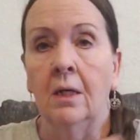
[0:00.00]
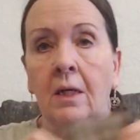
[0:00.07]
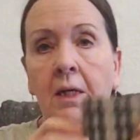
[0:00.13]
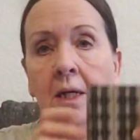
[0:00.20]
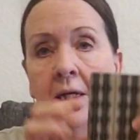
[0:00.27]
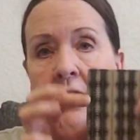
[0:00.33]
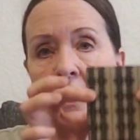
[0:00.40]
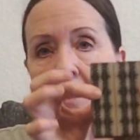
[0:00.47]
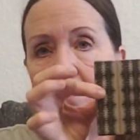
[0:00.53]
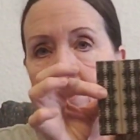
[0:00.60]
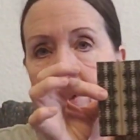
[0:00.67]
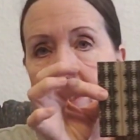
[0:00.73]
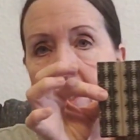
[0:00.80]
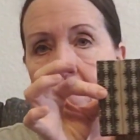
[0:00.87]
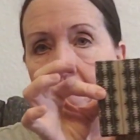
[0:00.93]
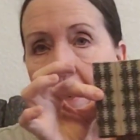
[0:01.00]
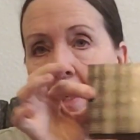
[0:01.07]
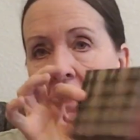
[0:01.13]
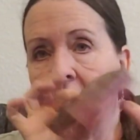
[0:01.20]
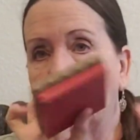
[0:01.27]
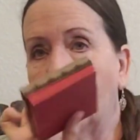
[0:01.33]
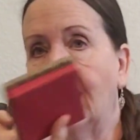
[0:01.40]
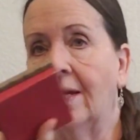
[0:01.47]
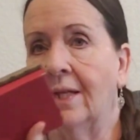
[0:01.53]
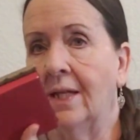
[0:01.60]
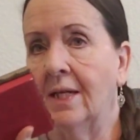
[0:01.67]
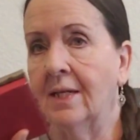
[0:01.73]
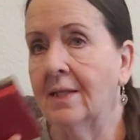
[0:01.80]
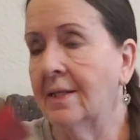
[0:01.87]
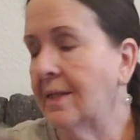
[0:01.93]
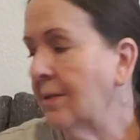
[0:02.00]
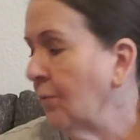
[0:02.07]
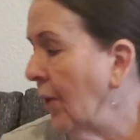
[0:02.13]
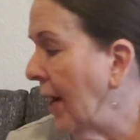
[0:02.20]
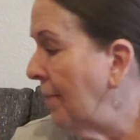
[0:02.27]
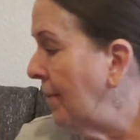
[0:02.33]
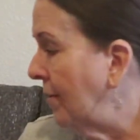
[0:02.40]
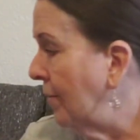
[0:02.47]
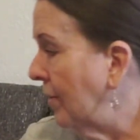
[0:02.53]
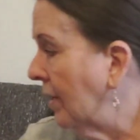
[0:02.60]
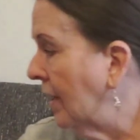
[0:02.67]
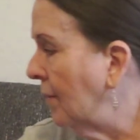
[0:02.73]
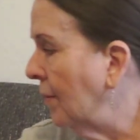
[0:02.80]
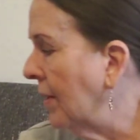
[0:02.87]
And I just put it in a box like this, wrap it really